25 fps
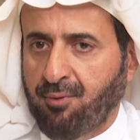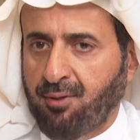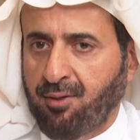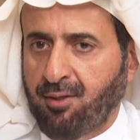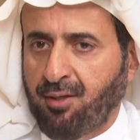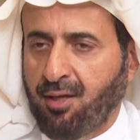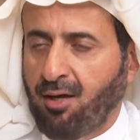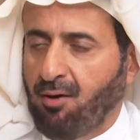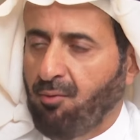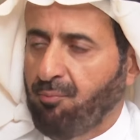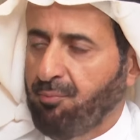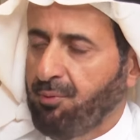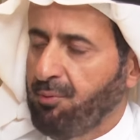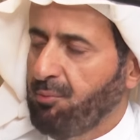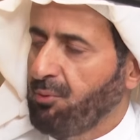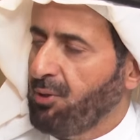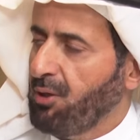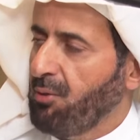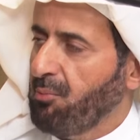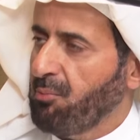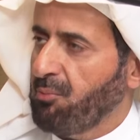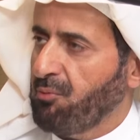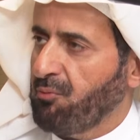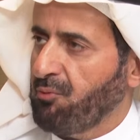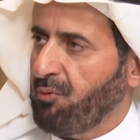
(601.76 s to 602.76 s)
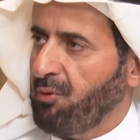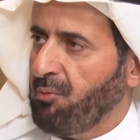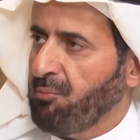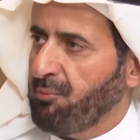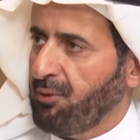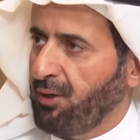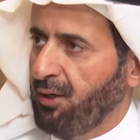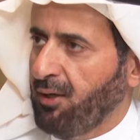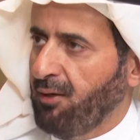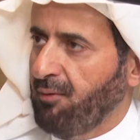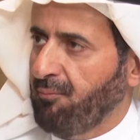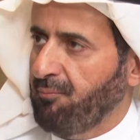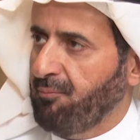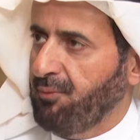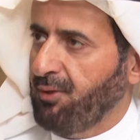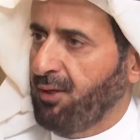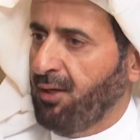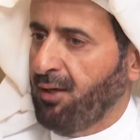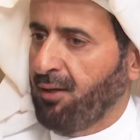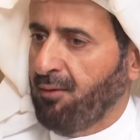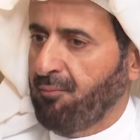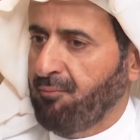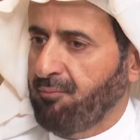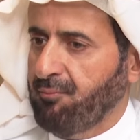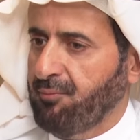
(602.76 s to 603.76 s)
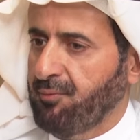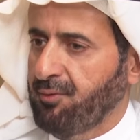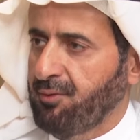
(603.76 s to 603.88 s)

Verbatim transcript: Now people coming from Umrah,